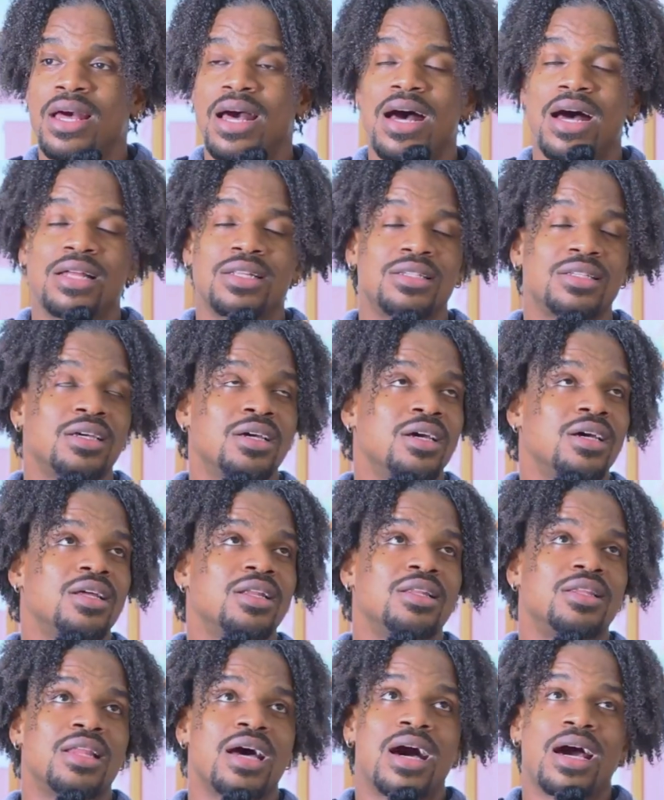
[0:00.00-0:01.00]
And
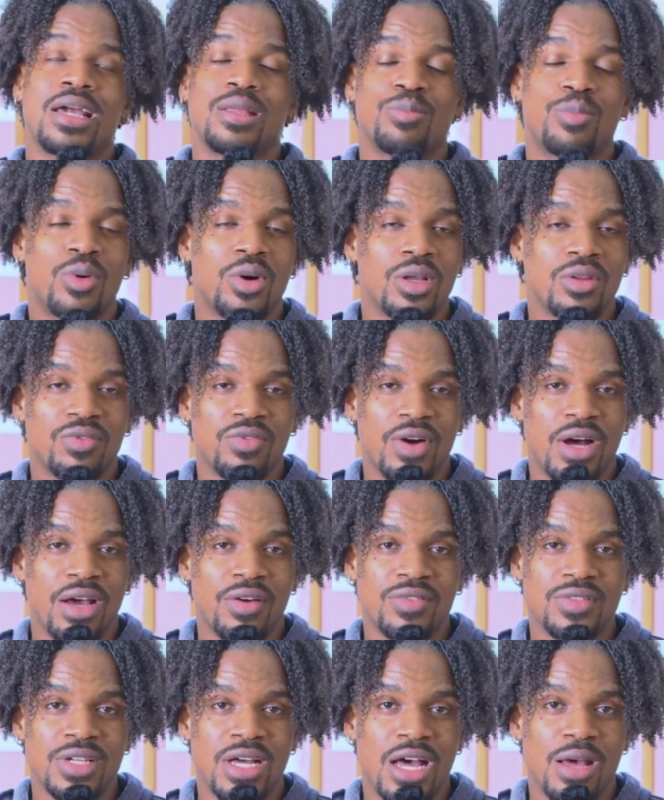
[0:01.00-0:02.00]

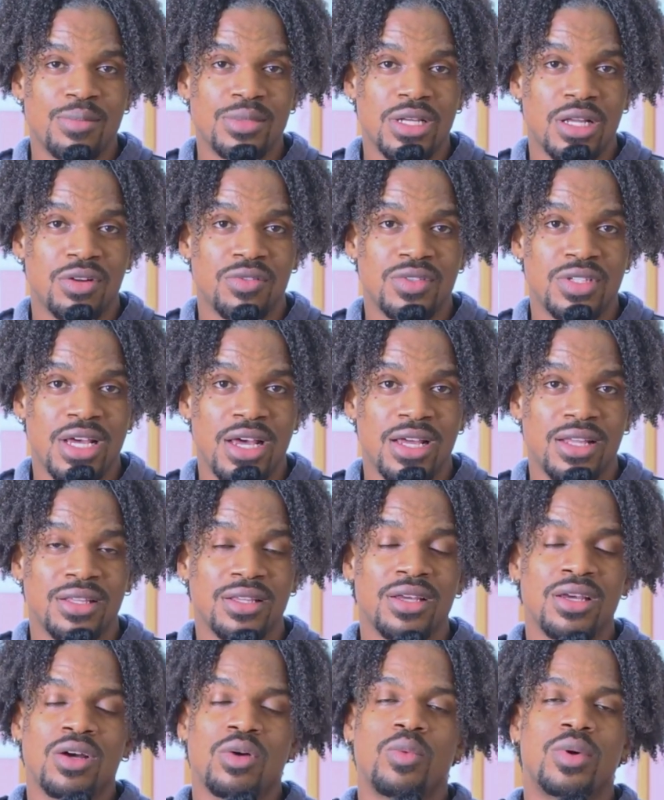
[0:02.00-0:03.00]
9.5 times out of
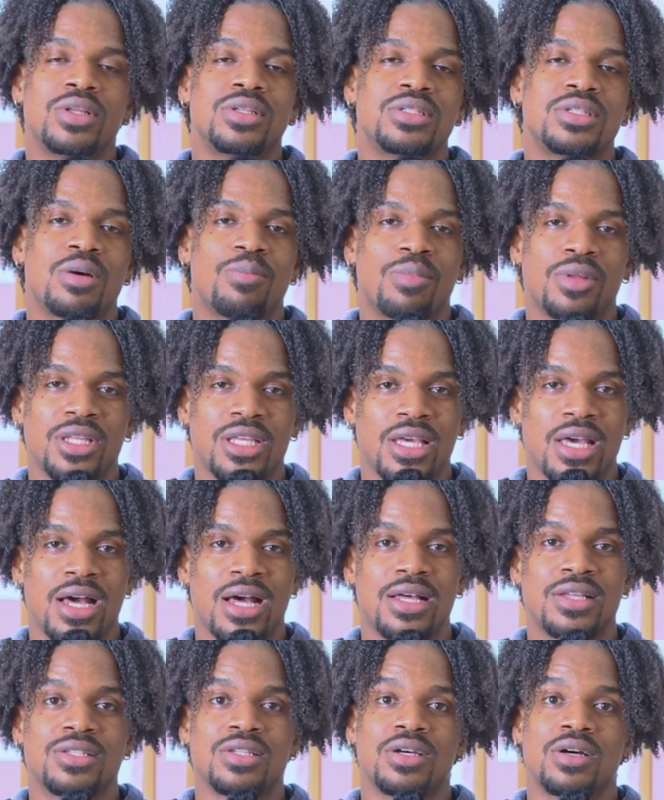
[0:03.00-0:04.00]
10, when somebody
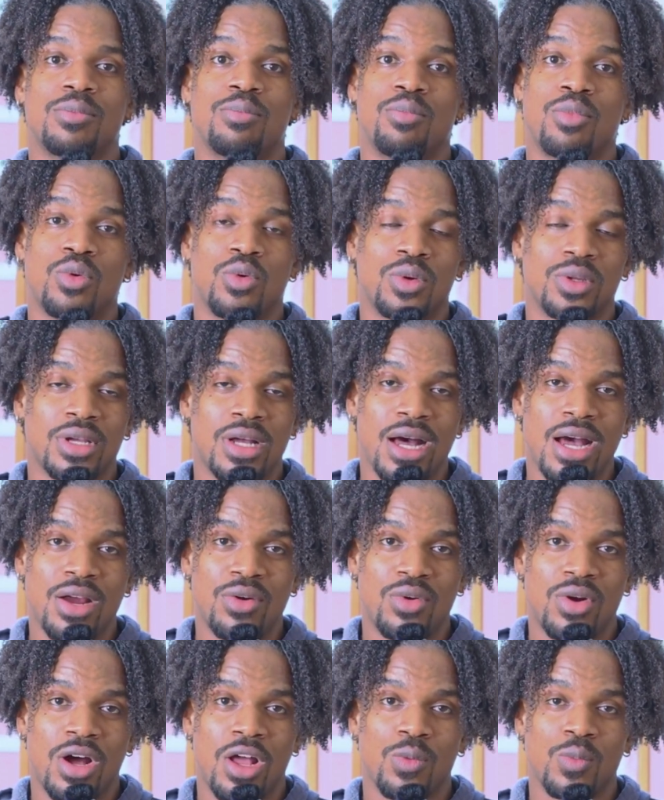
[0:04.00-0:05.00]
has Moon
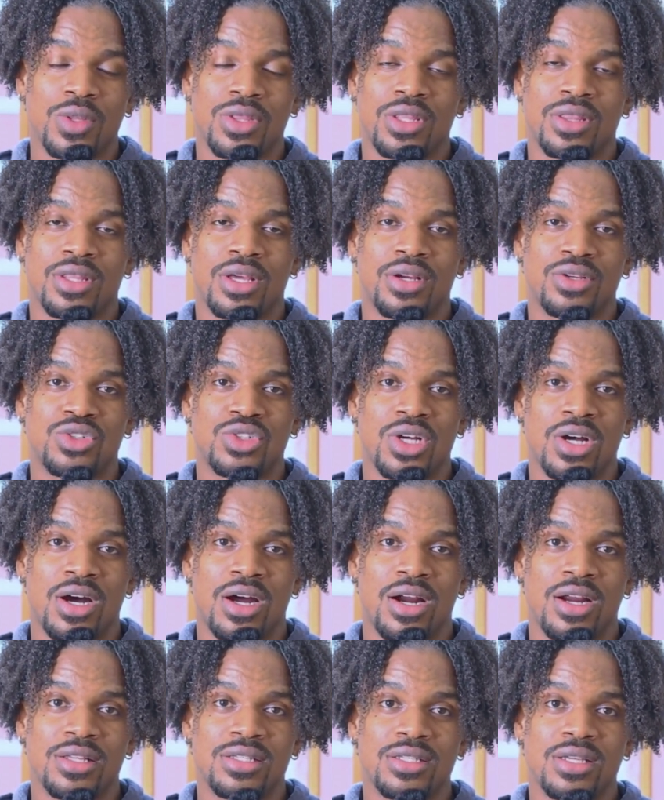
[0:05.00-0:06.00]
Chiron within their
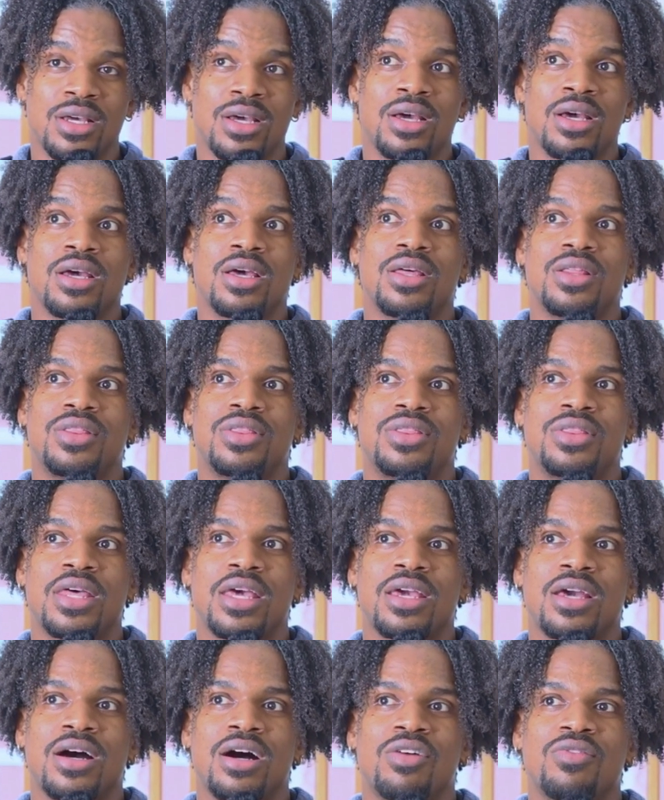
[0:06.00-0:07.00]
chart,
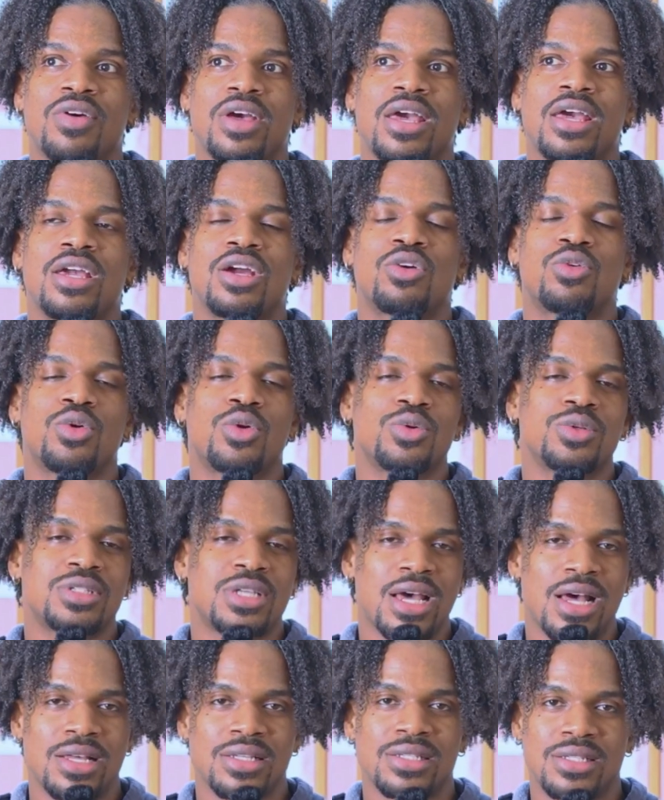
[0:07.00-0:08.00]
they have a
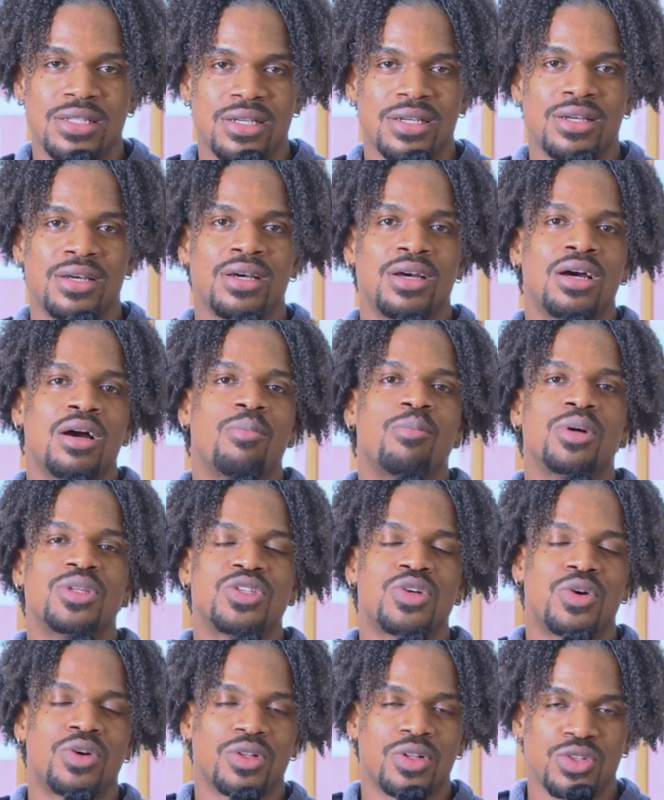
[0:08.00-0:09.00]
grotesque
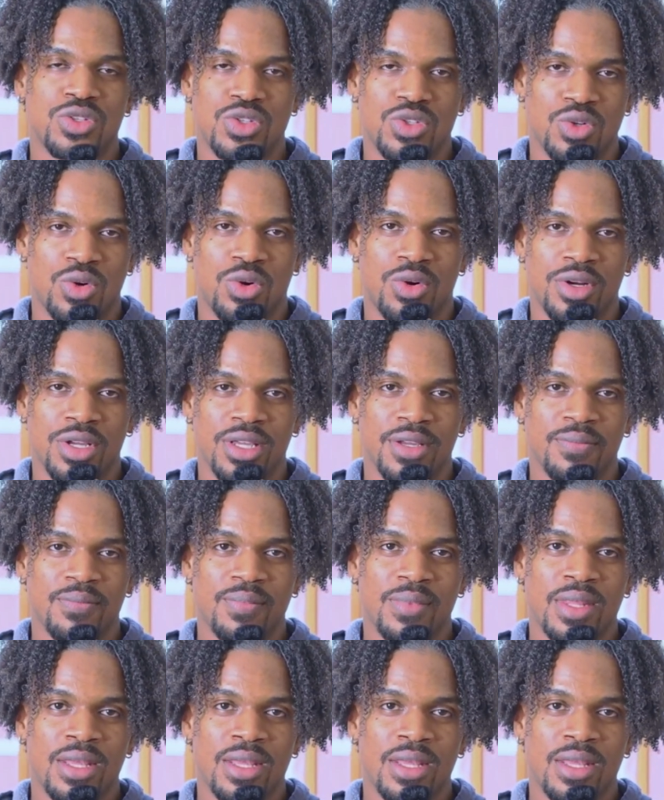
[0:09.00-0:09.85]
maternal story.